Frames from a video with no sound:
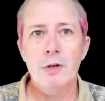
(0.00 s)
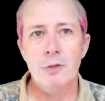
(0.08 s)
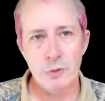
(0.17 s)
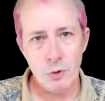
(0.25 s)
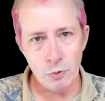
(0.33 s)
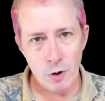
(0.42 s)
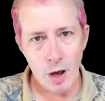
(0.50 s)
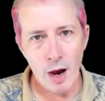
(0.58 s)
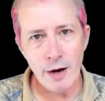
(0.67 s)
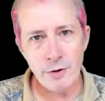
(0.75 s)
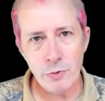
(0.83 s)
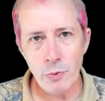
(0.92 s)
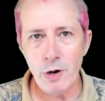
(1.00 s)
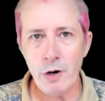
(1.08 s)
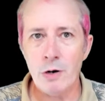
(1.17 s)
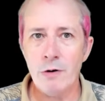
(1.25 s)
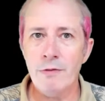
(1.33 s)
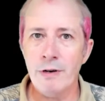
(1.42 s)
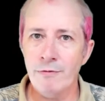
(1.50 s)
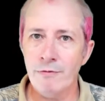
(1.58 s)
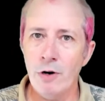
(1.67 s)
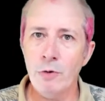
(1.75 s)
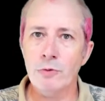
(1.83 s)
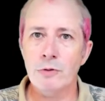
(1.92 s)
So line 12
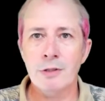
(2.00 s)
invokes